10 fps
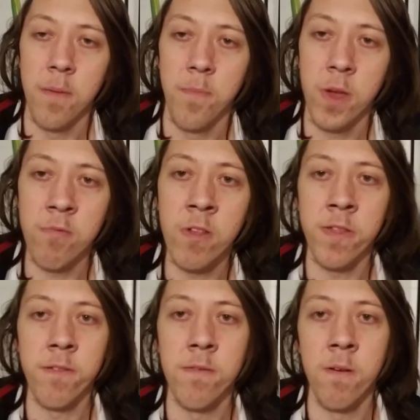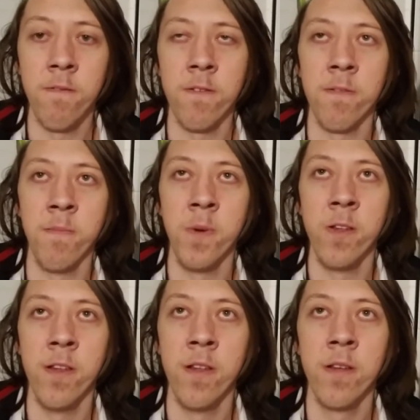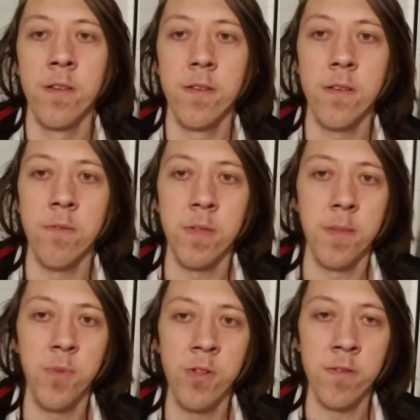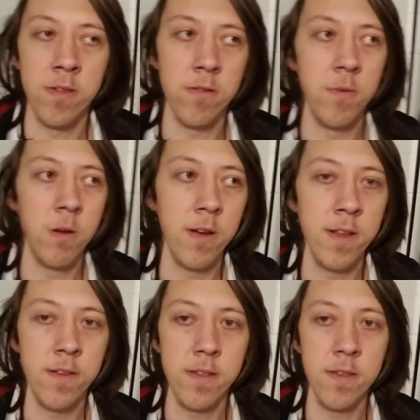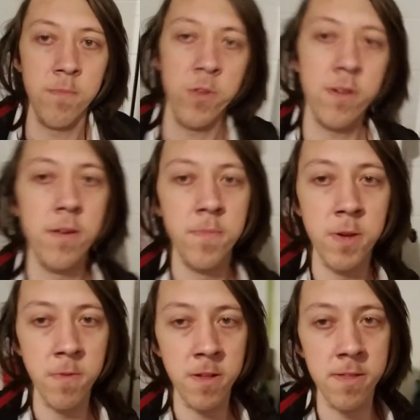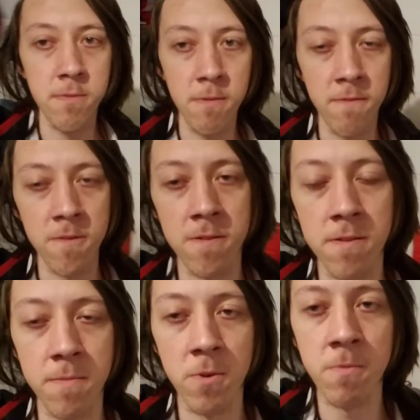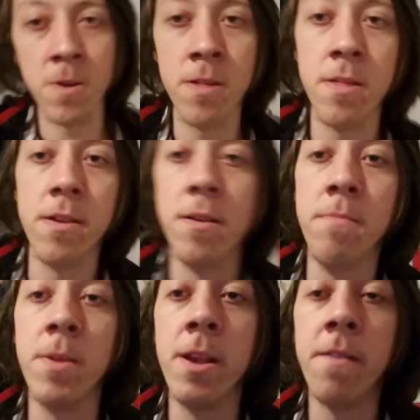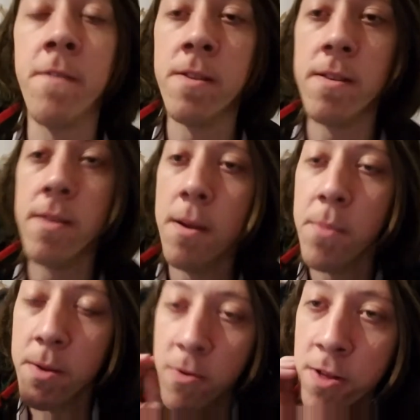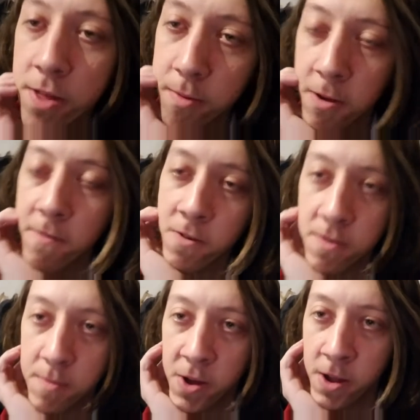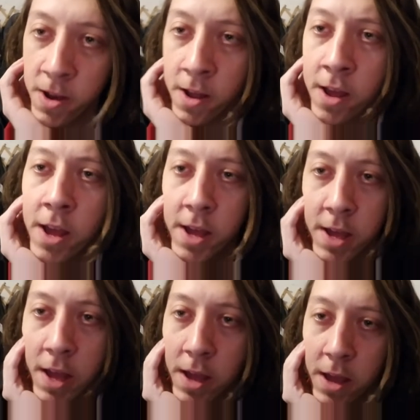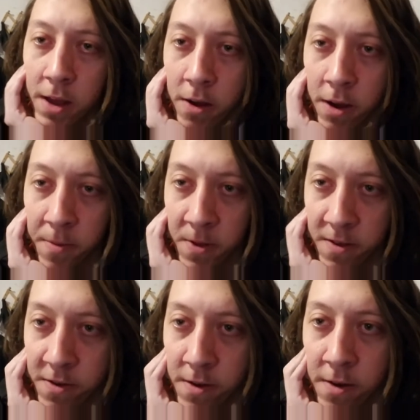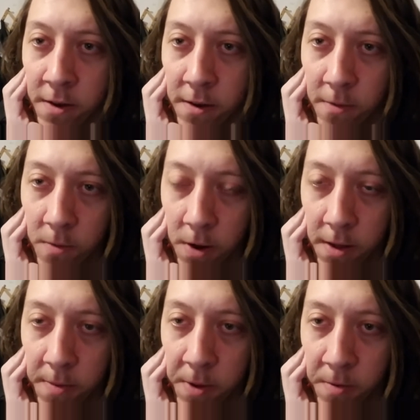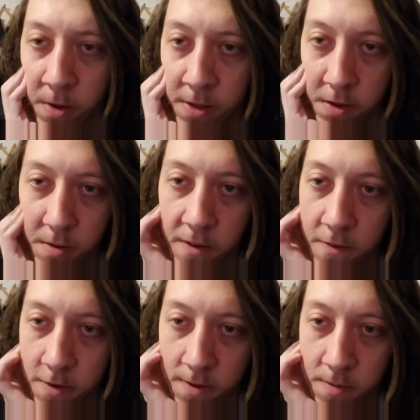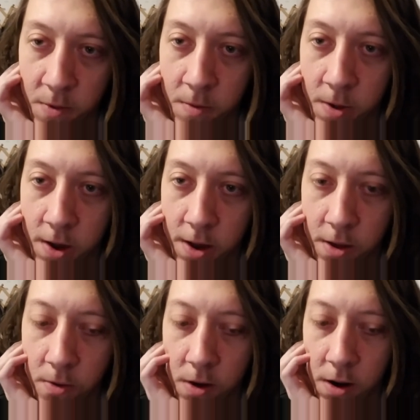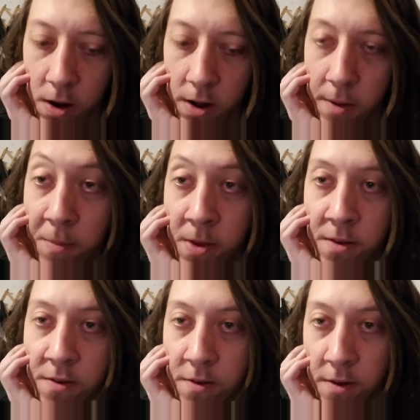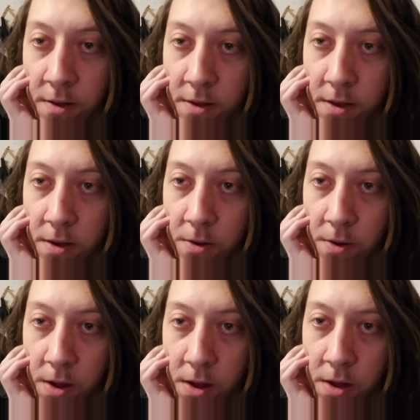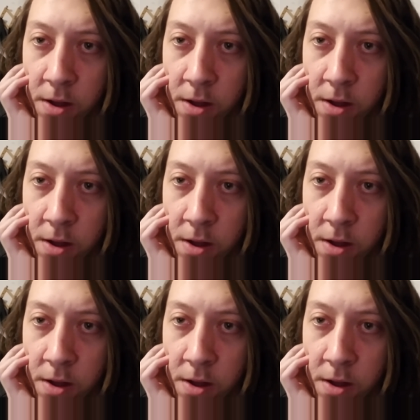Big blind three bet versus button. So with the polar three bet range, it's similar to big blind three bet versus small blind. The main difference is that big blind three bet versus button, you're out of position, whereas big blind three bet versus small blind, you are in position. So